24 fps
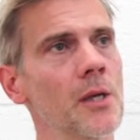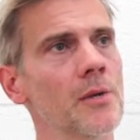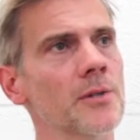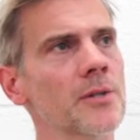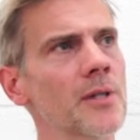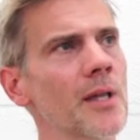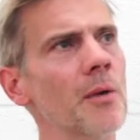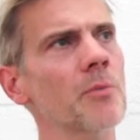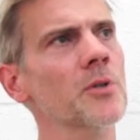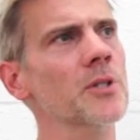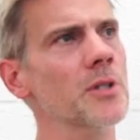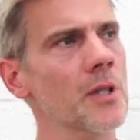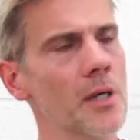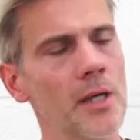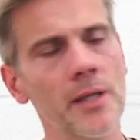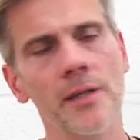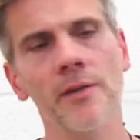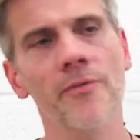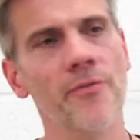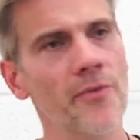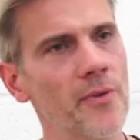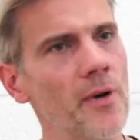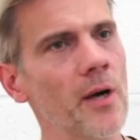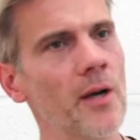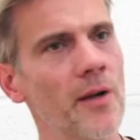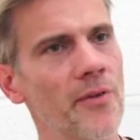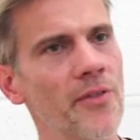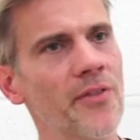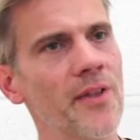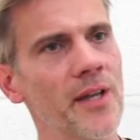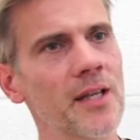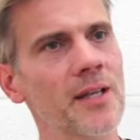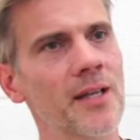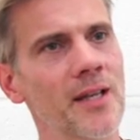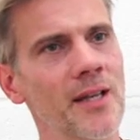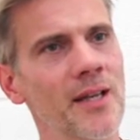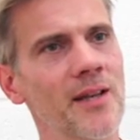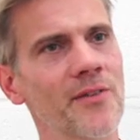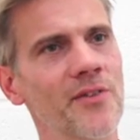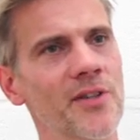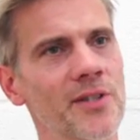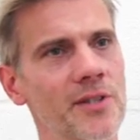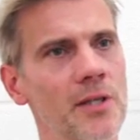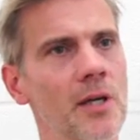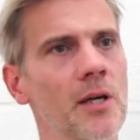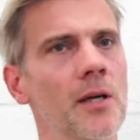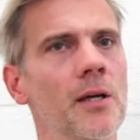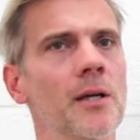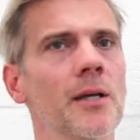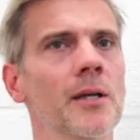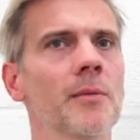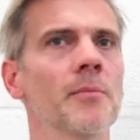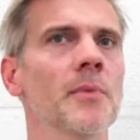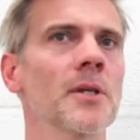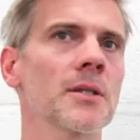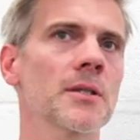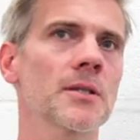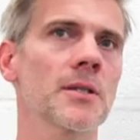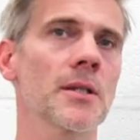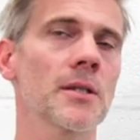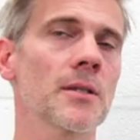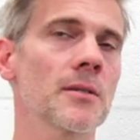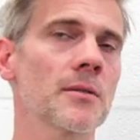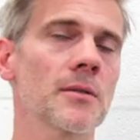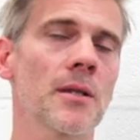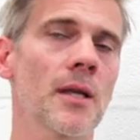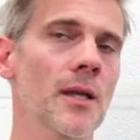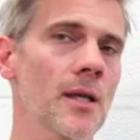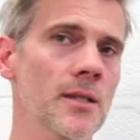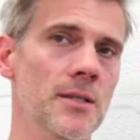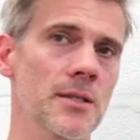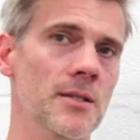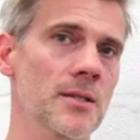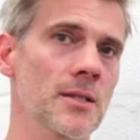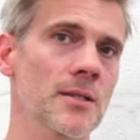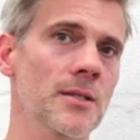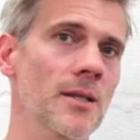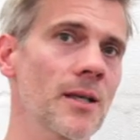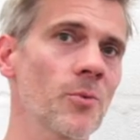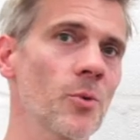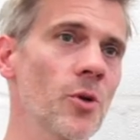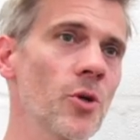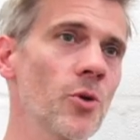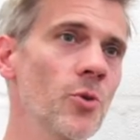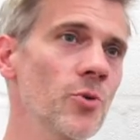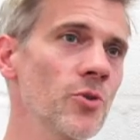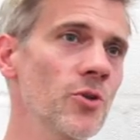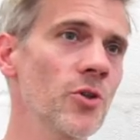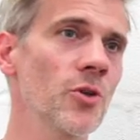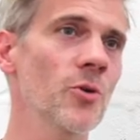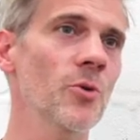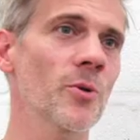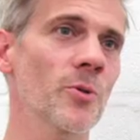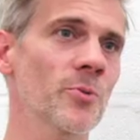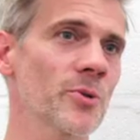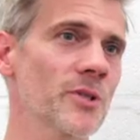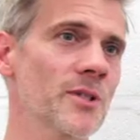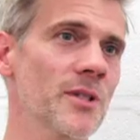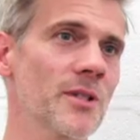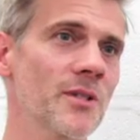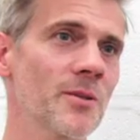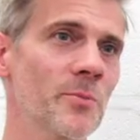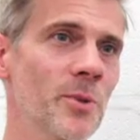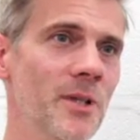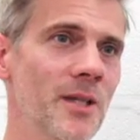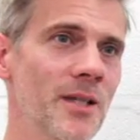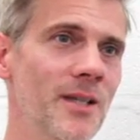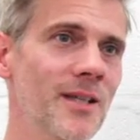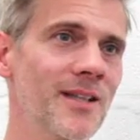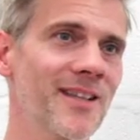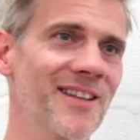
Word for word: So that was kind of our thinking at the time. And, and yeah, just to say, who knew it was going to be